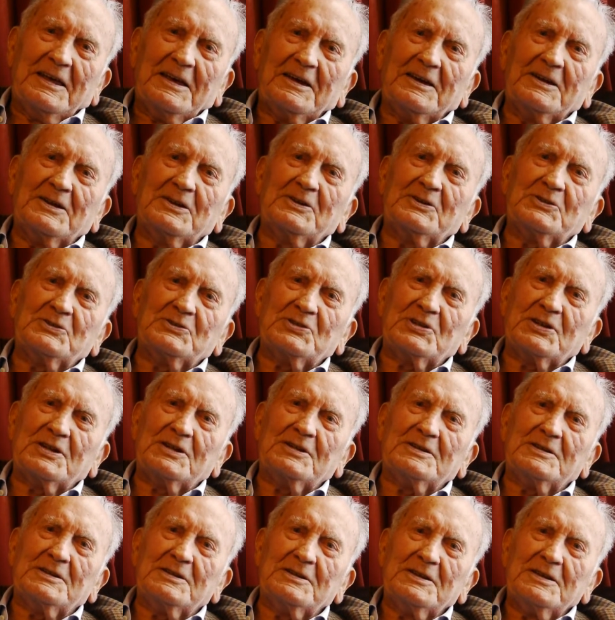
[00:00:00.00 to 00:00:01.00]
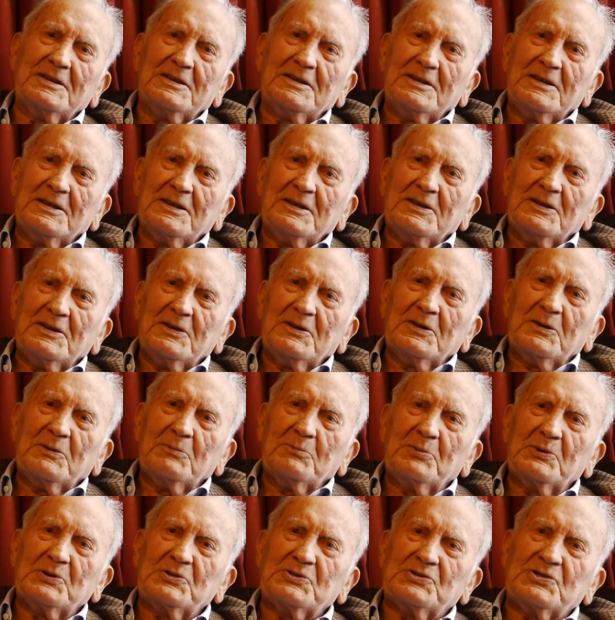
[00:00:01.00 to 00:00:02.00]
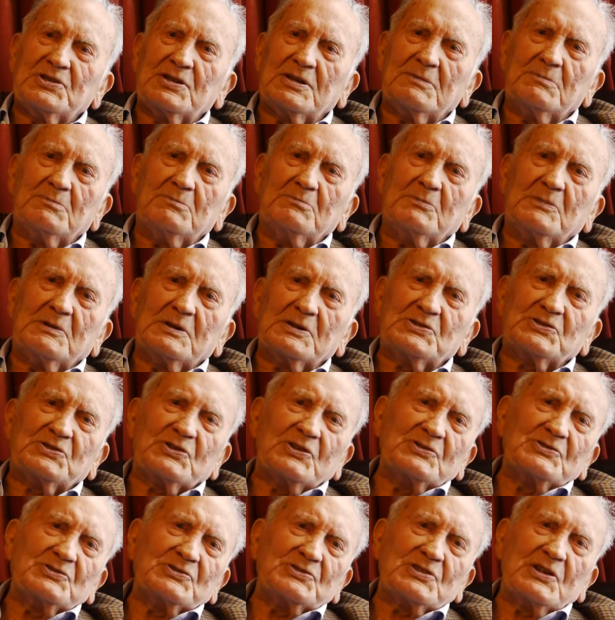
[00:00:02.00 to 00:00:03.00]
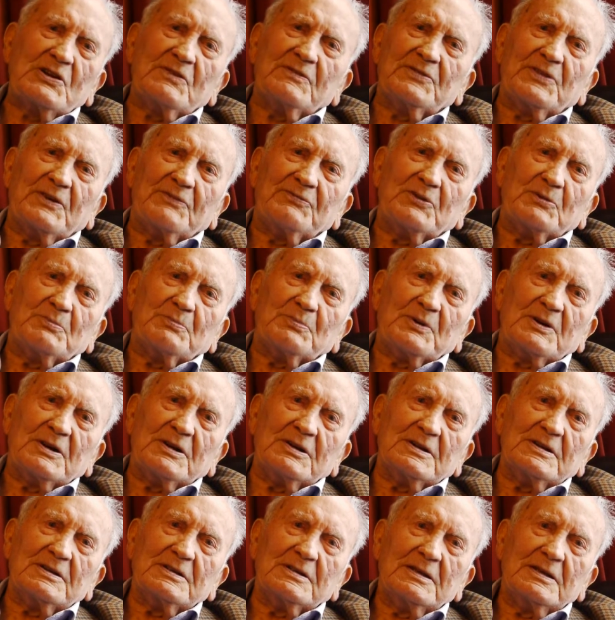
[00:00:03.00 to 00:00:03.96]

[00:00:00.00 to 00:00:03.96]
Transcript: and, uh, but uh, my sons love the football.